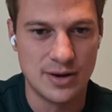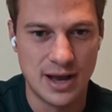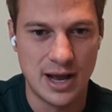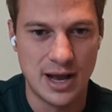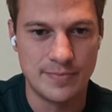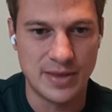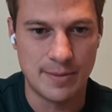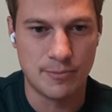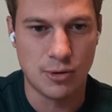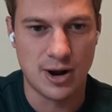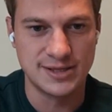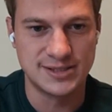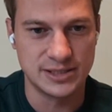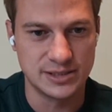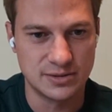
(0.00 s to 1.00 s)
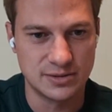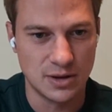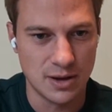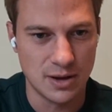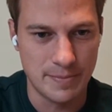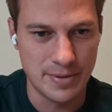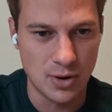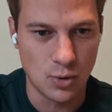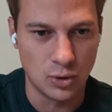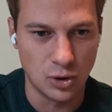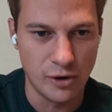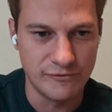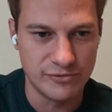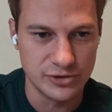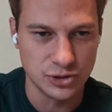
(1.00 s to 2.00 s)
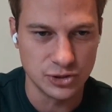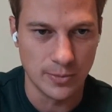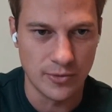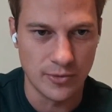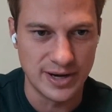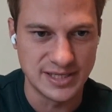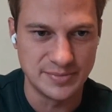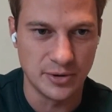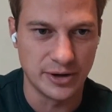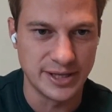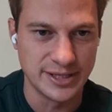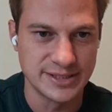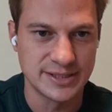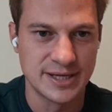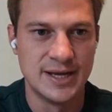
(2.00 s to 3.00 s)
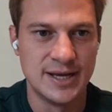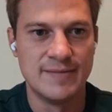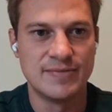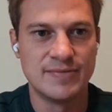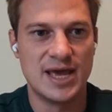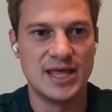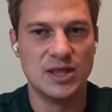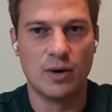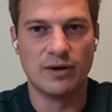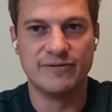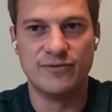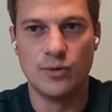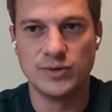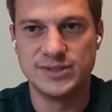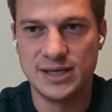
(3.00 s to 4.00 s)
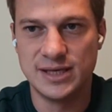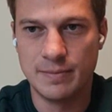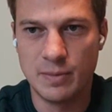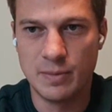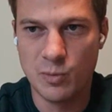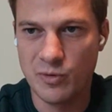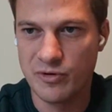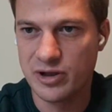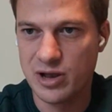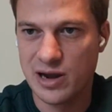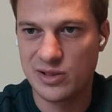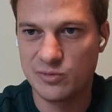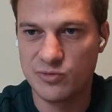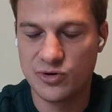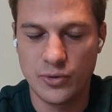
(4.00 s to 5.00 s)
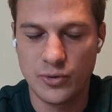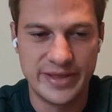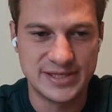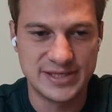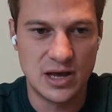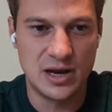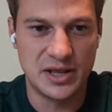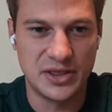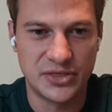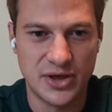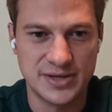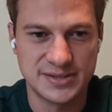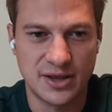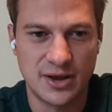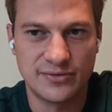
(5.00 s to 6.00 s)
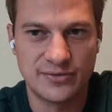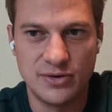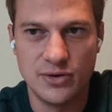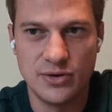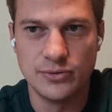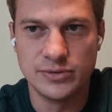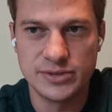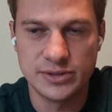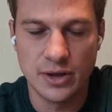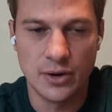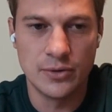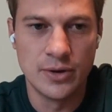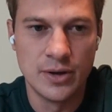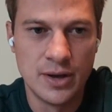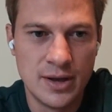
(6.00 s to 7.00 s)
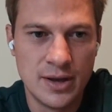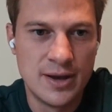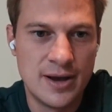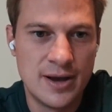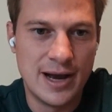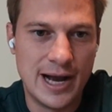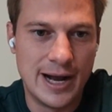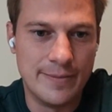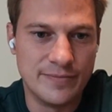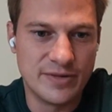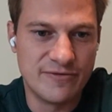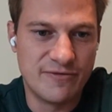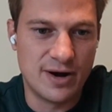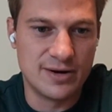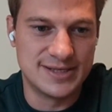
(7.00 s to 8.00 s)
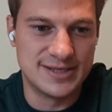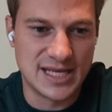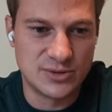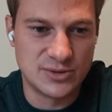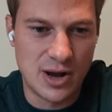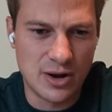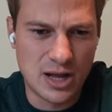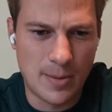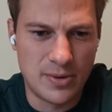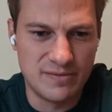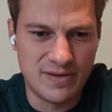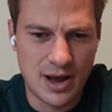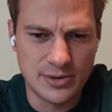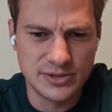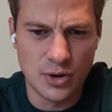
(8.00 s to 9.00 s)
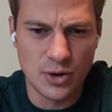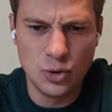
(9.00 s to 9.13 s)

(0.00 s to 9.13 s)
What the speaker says: And prices a bit all over the shop, really, to be honest, in the 140. And we're recording this early Thursday afternoon. So final decks were out a couple of hours ago.